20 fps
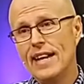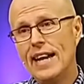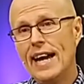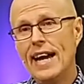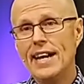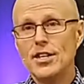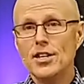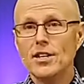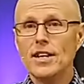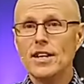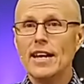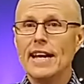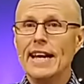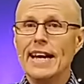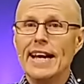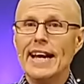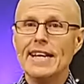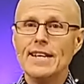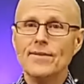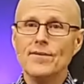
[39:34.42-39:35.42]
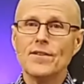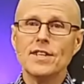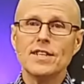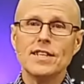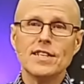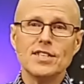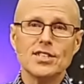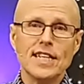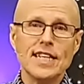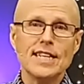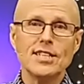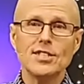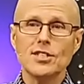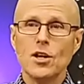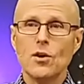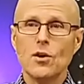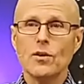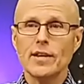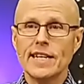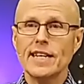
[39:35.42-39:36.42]
And, you and if the disease
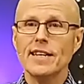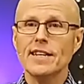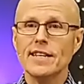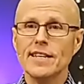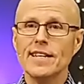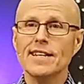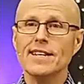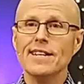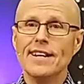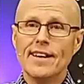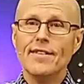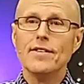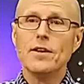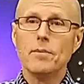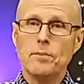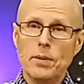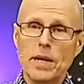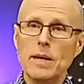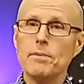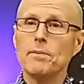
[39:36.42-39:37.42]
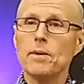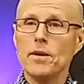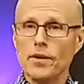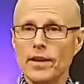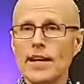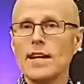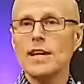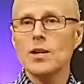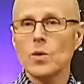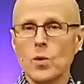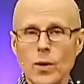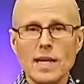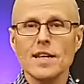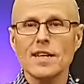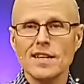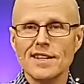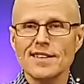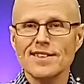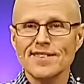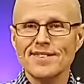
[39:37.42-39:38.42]
don't kill you, the people there
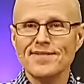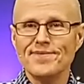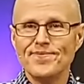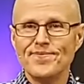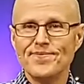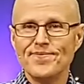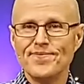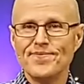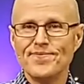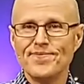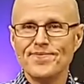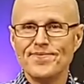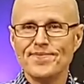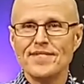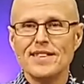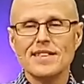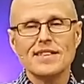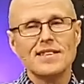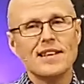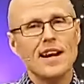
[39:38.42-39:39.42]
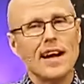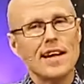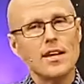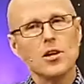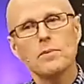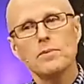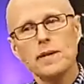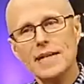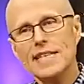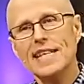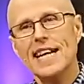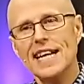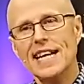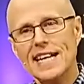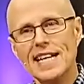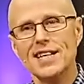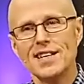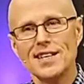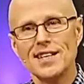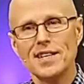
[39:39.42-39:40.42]
will. Now, I don't mean that
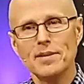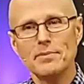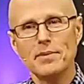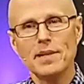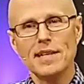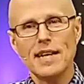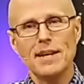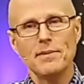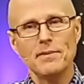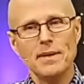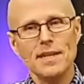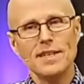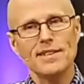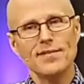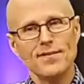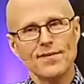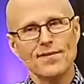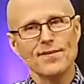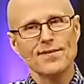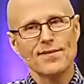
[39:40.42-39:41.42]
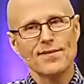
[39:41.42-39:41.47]
ugly, but I mean